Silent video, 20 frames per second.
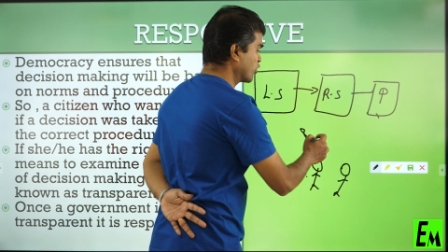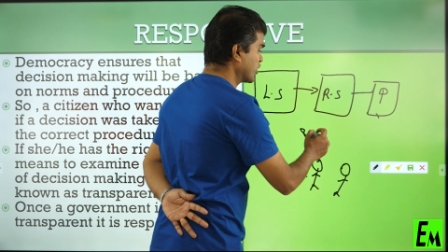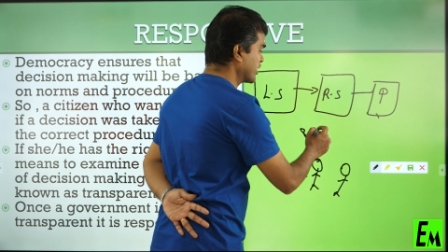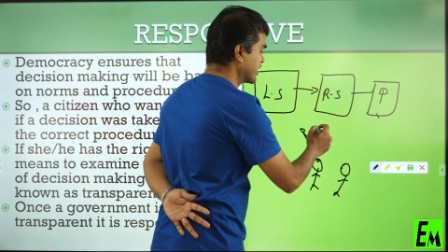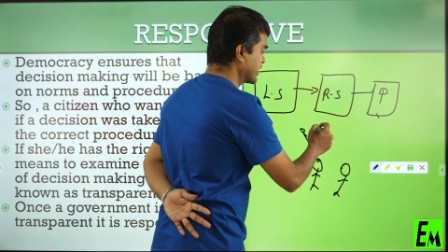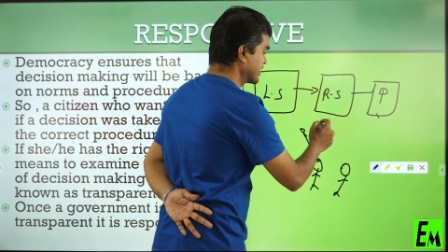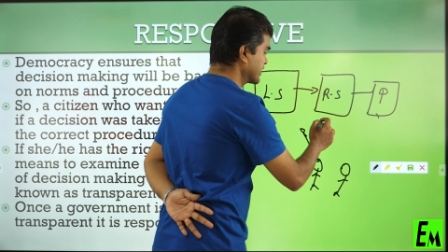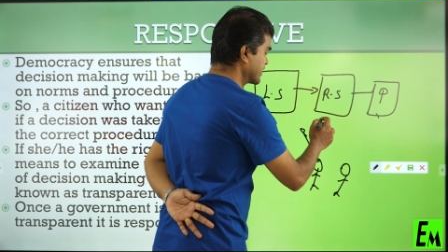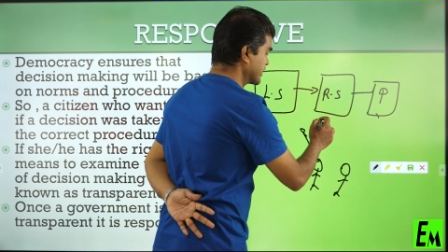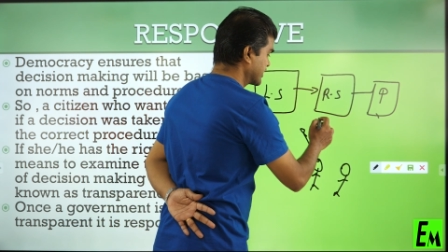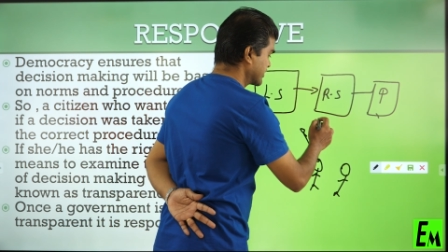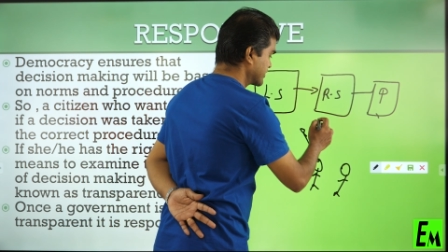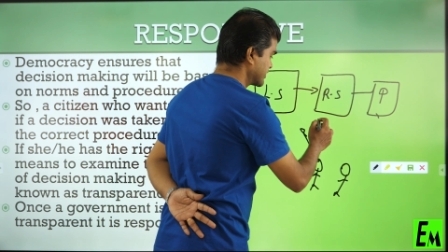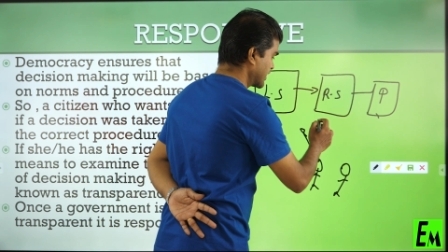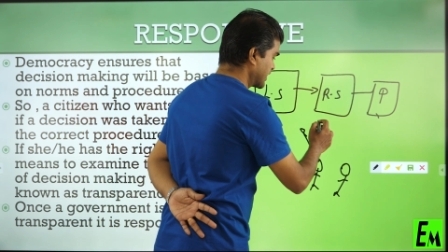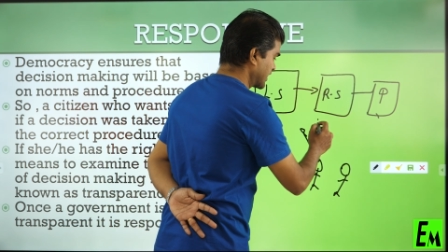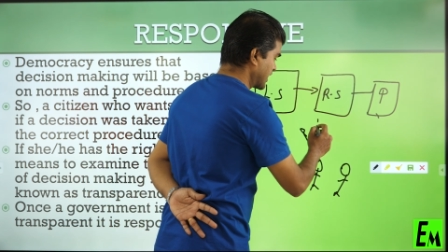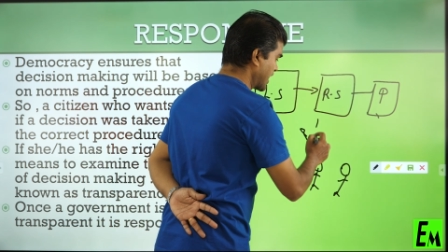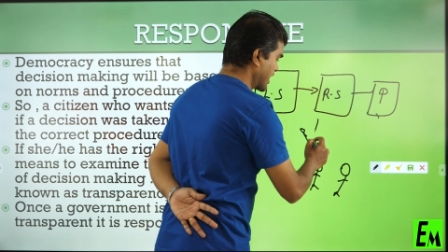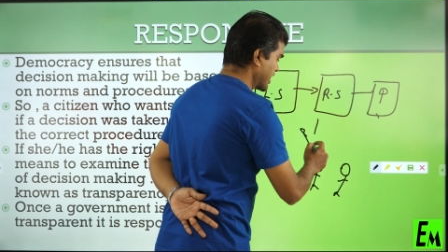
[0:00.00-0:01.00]
only
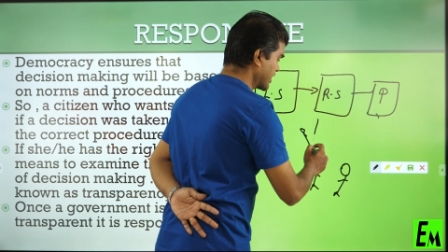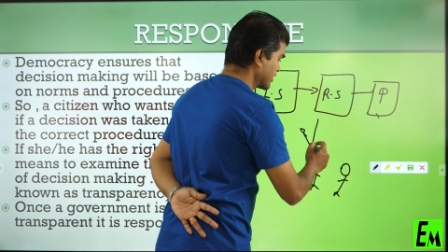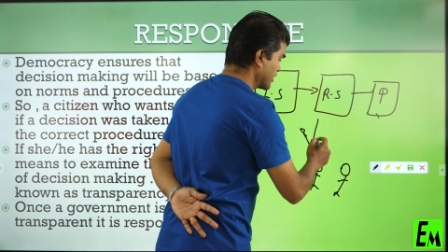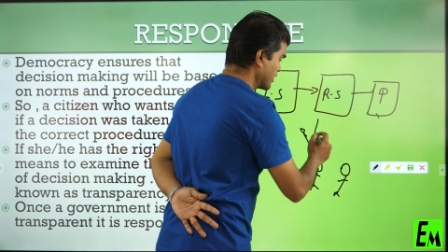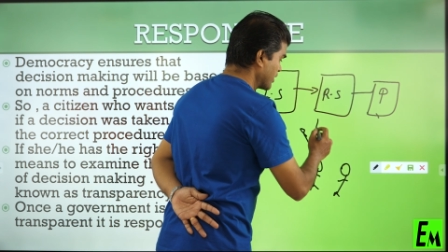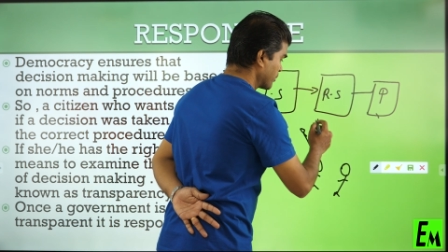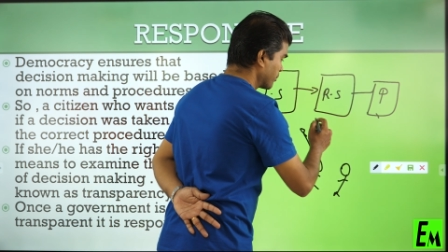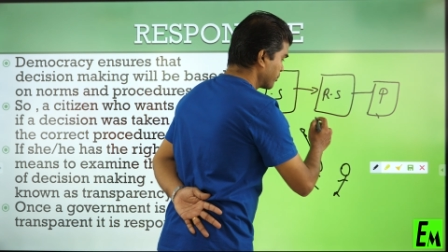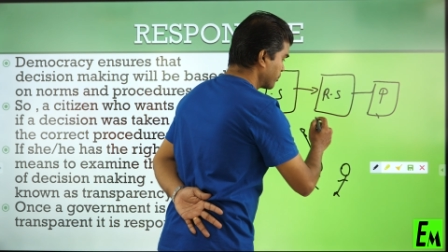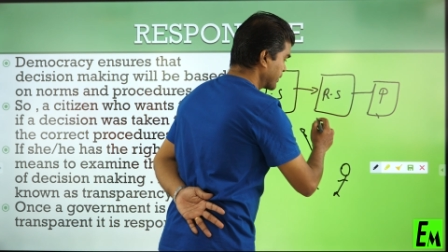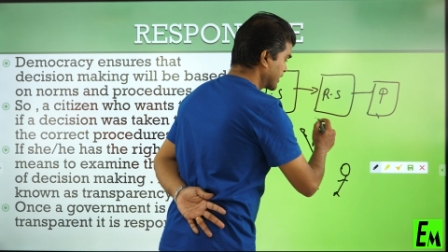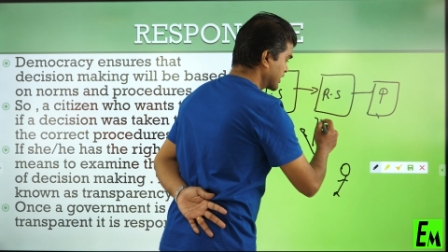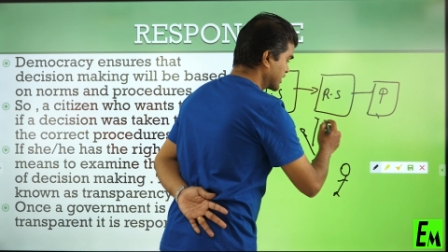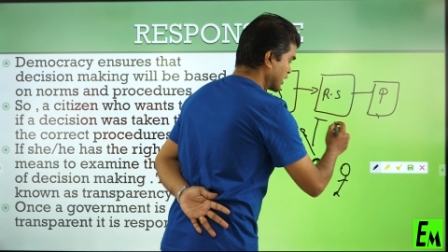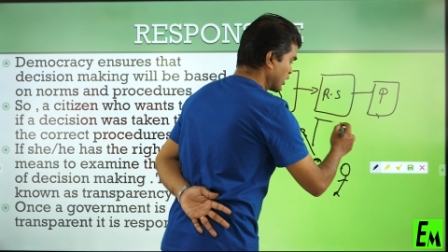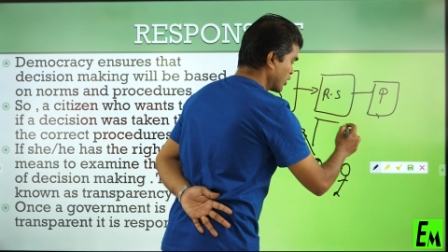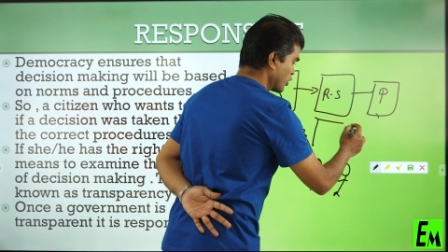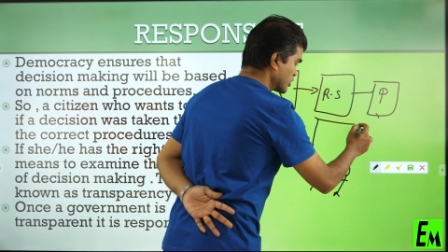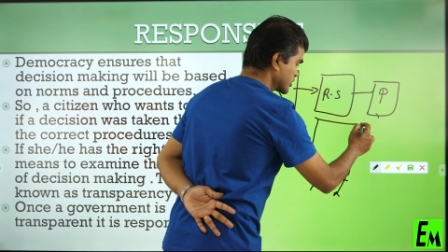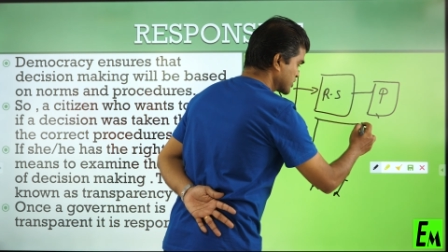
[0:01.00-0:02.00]
there are big
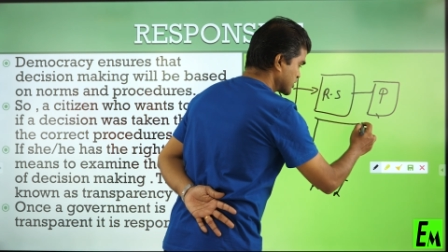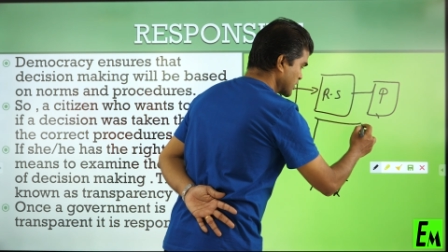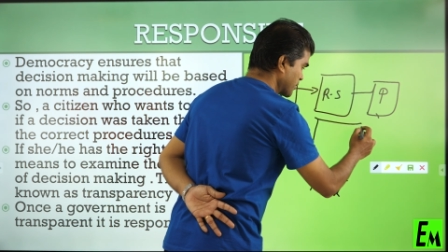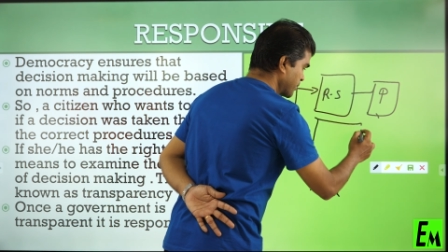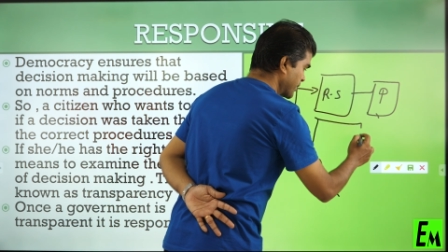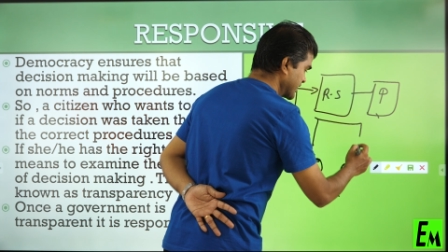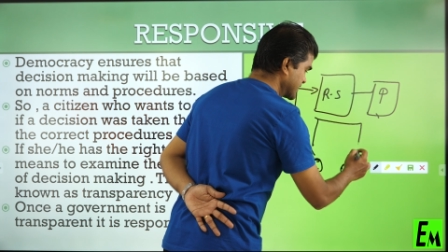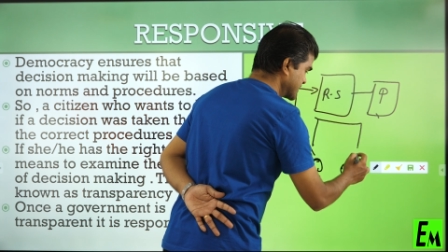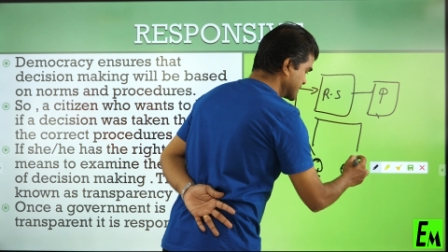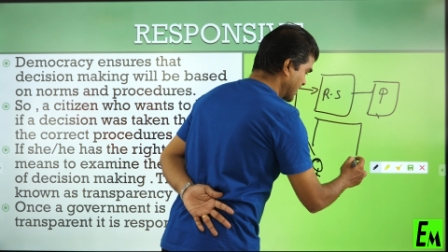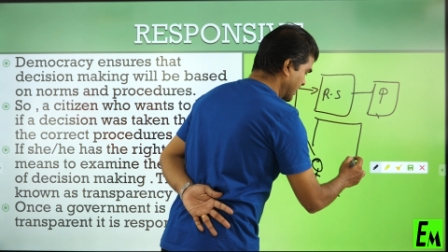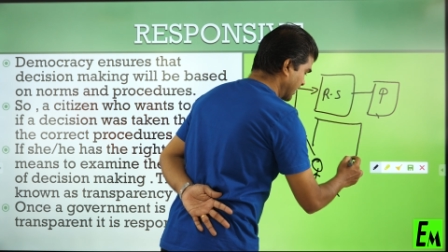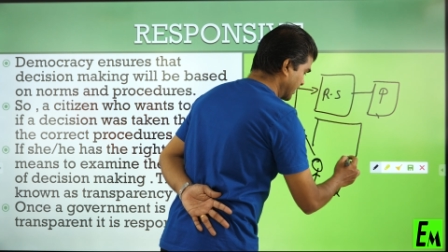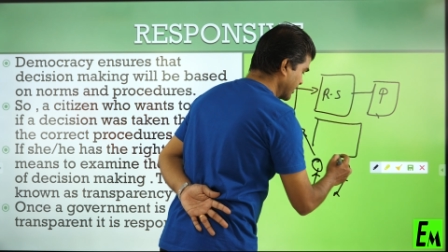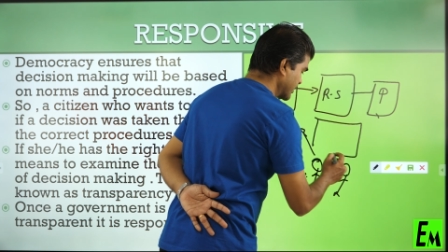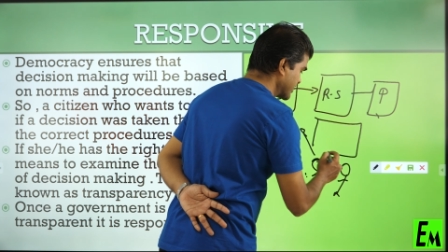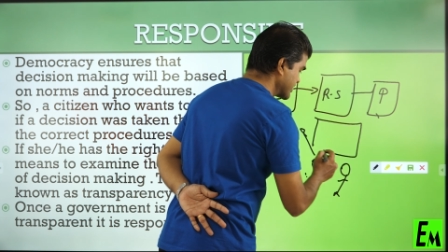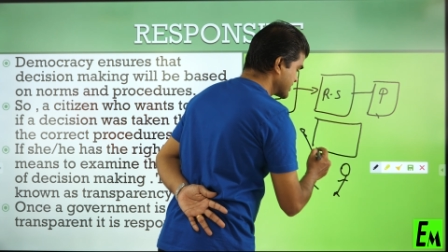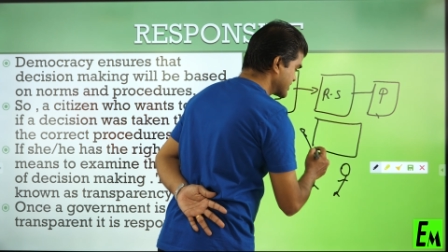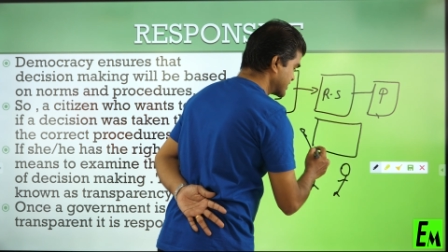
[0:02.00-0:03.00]
Lok Sabha
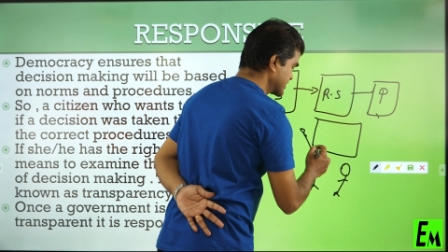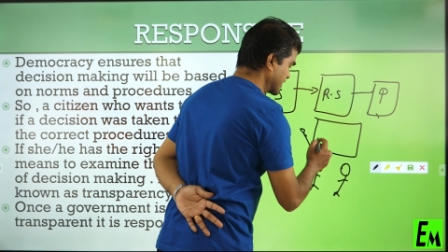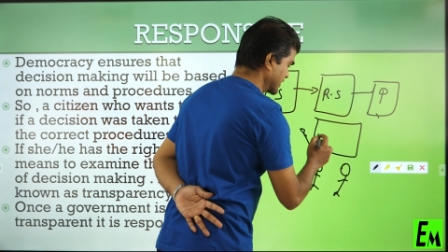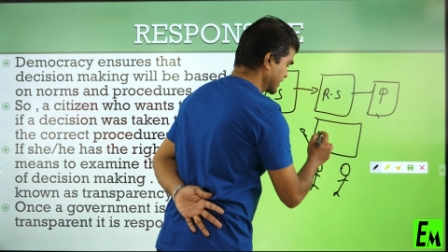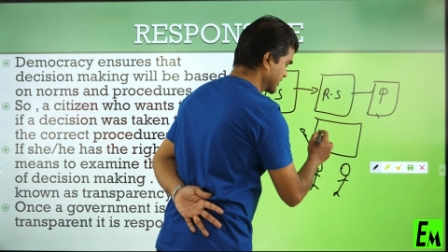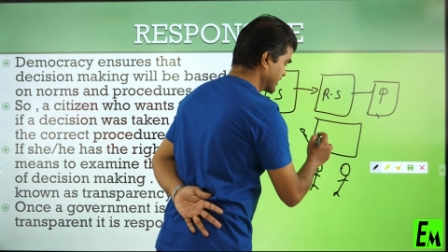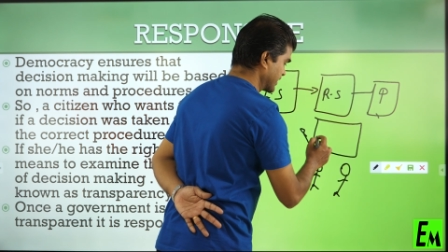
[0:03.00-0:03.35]
channel is there.